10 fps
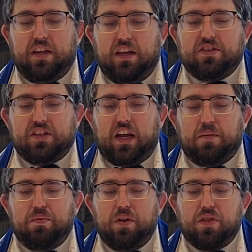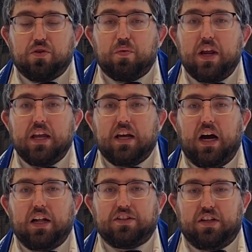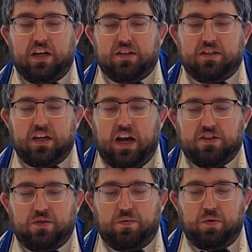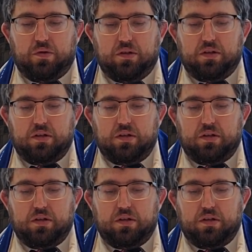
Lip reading: is set up with 3 consonants as a root,